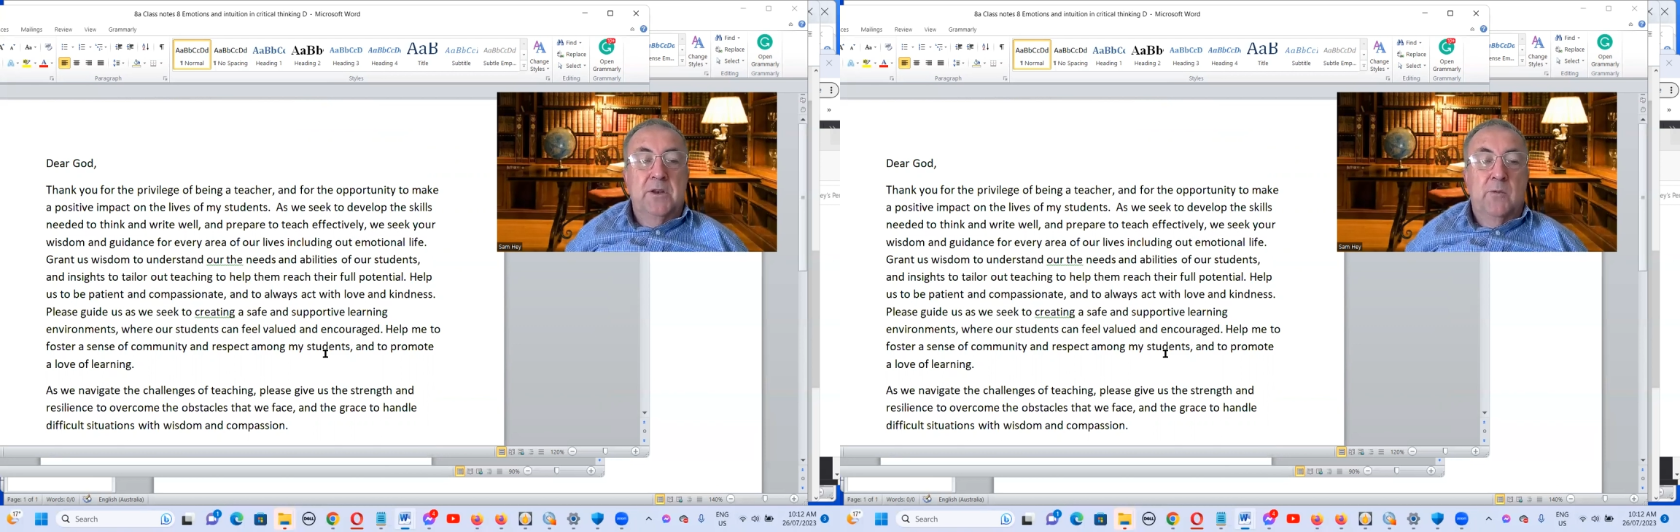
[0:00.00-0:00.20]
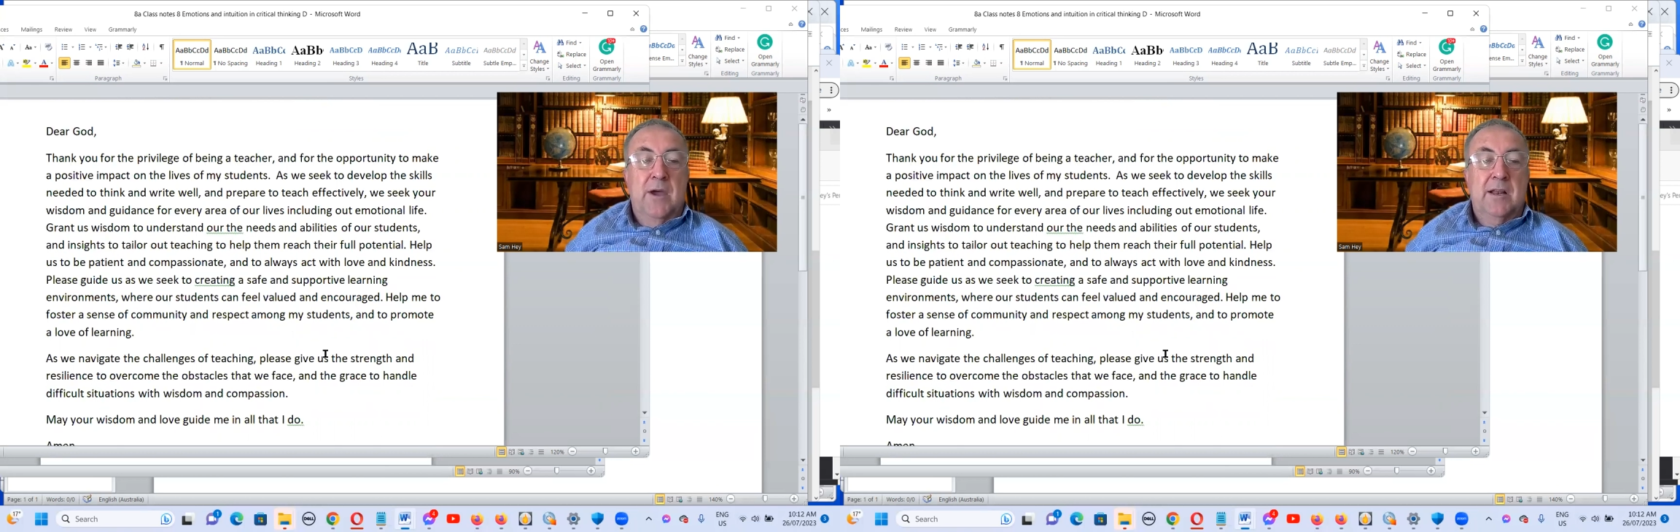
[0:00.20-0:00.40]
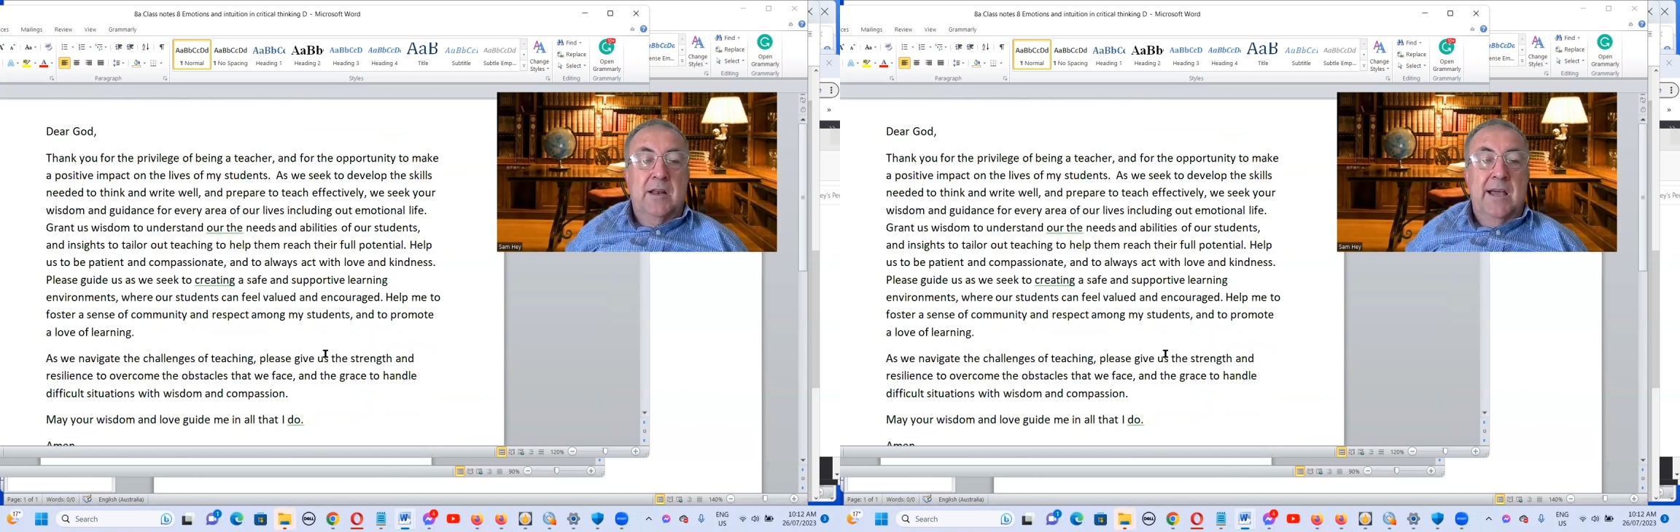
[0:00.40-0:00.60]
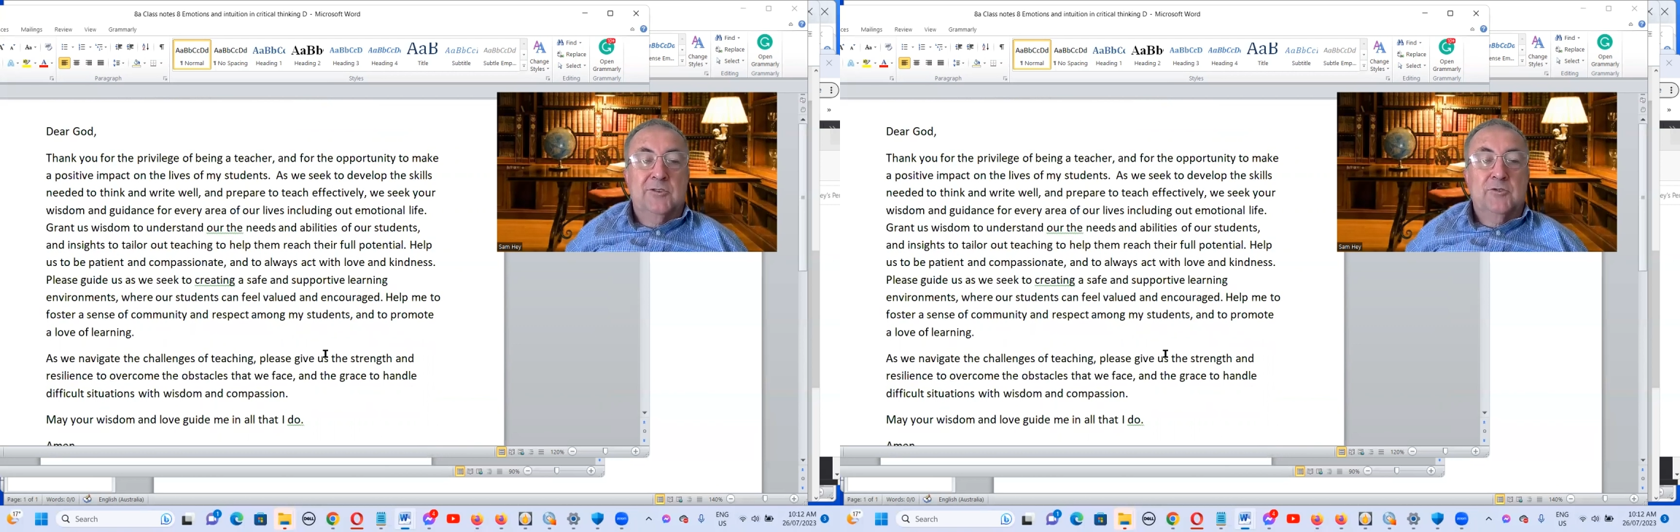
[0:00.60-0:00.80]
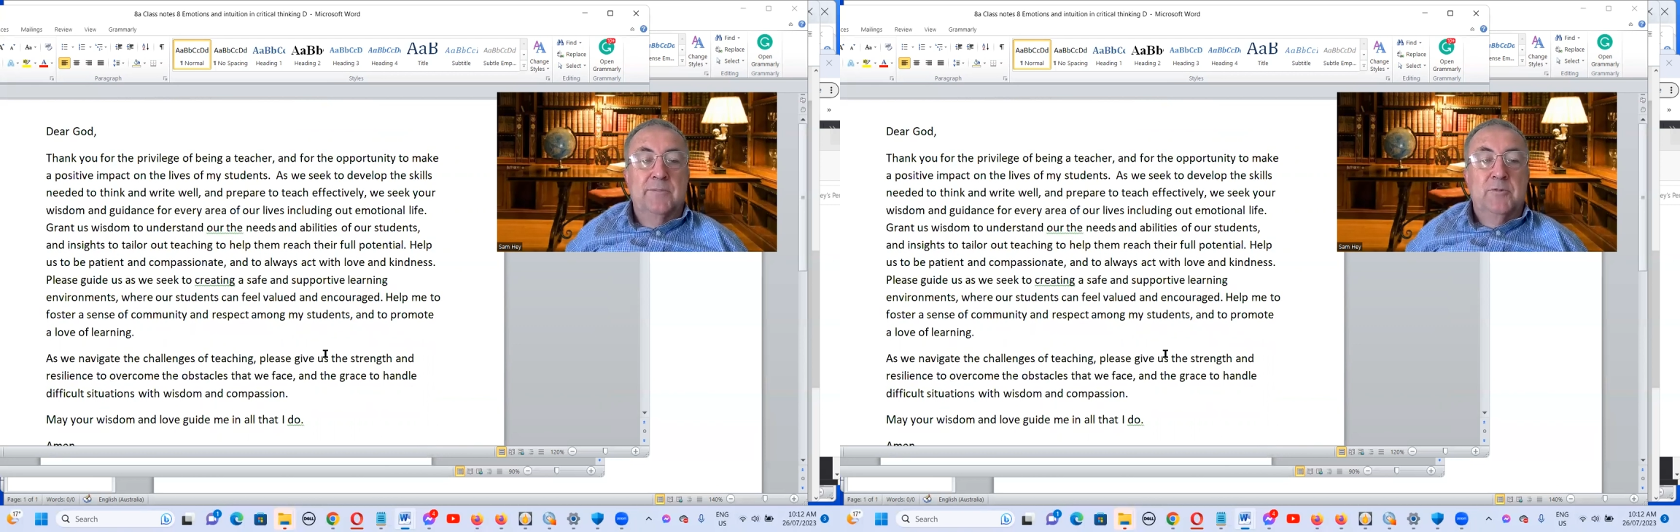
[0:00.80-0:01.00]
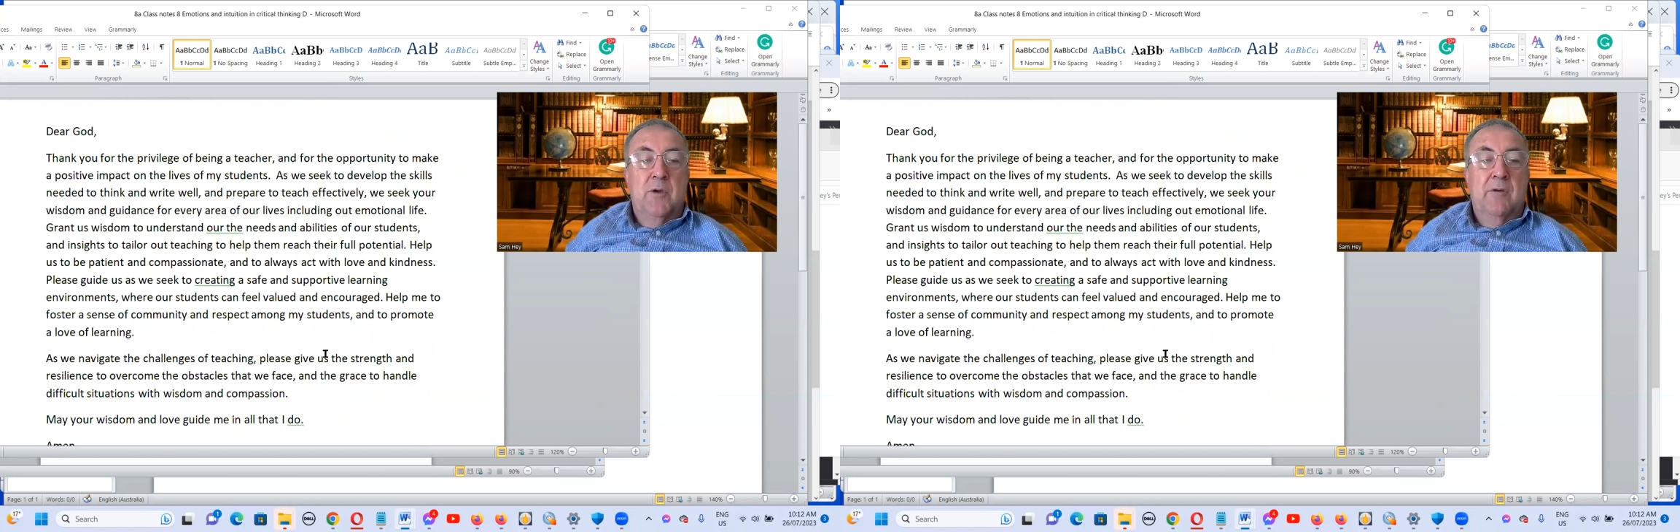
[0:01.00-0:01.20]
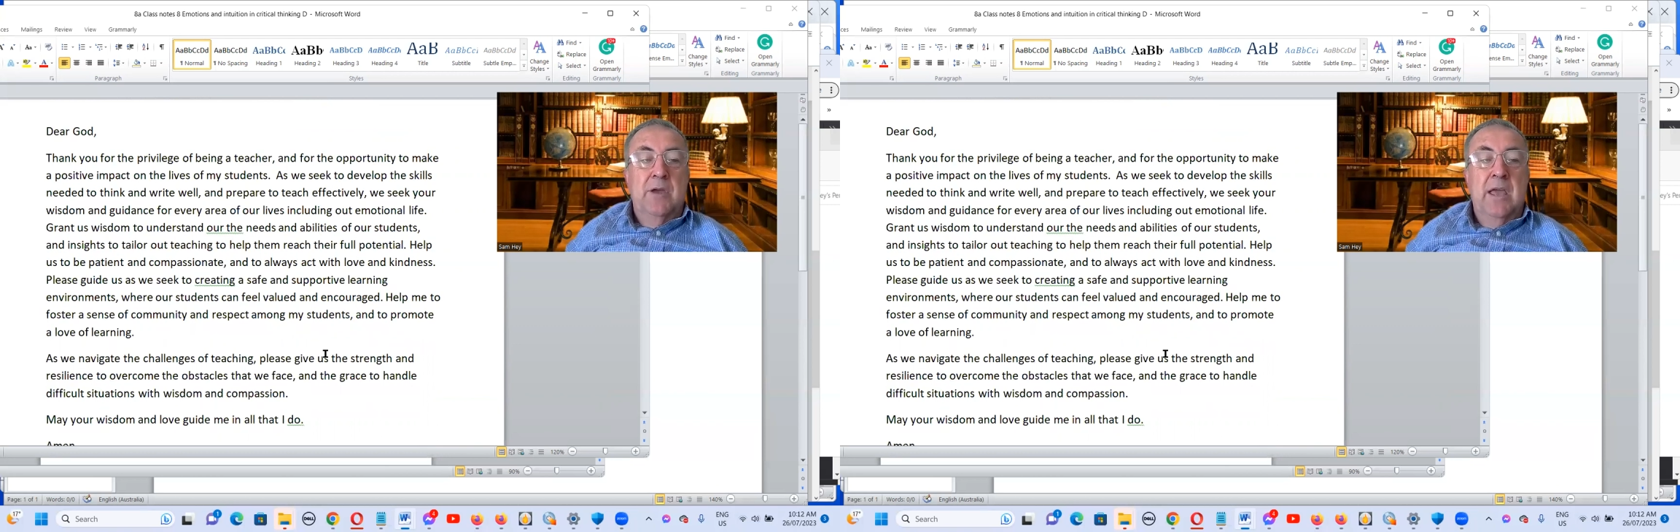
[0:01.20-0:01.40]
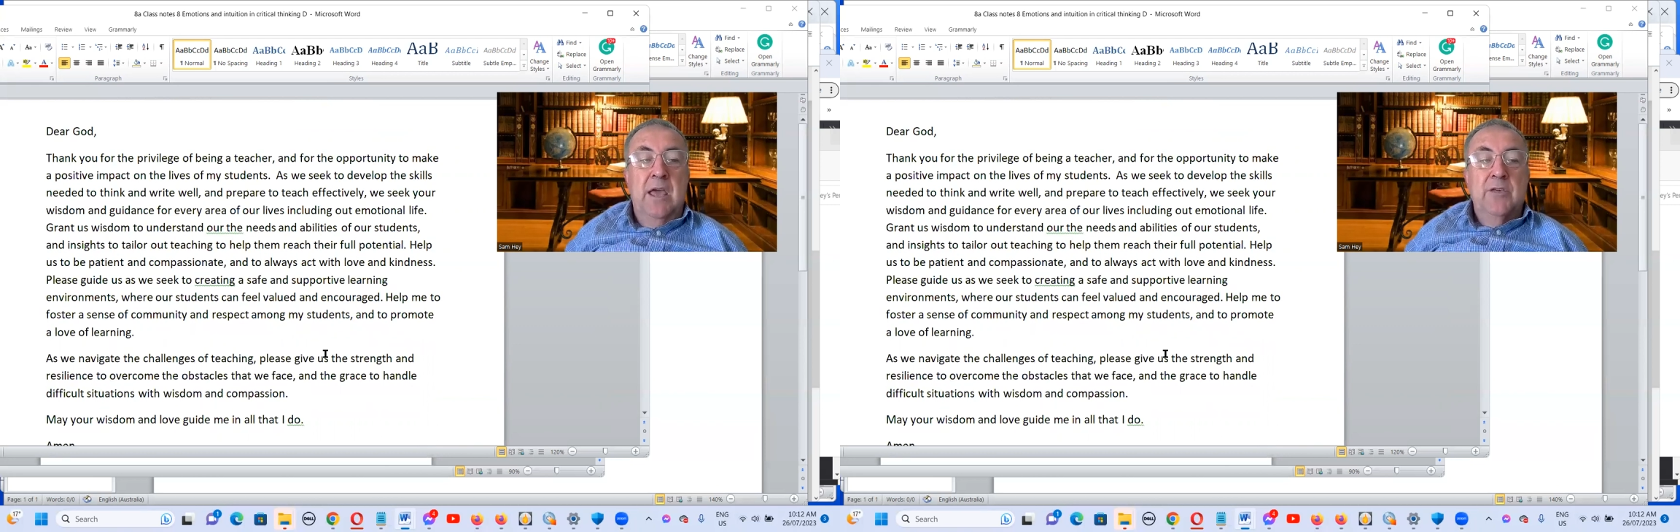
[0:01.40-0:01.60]
into our classrooms, where
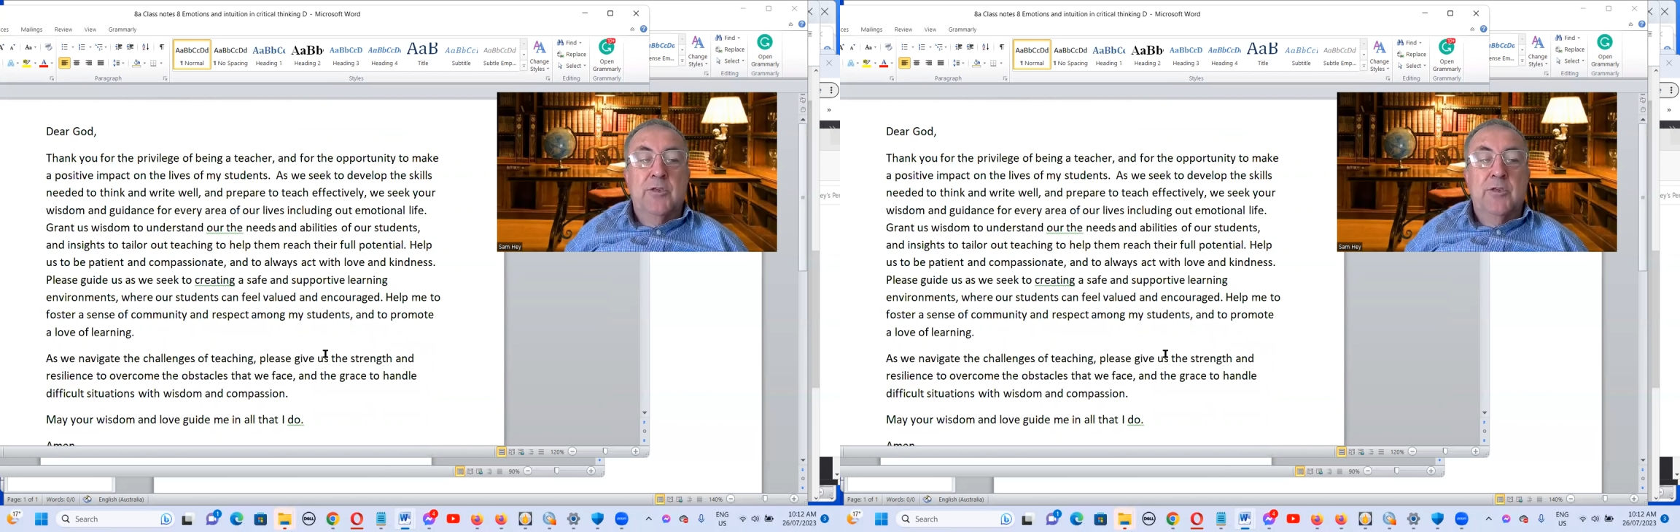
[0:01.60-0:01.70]
we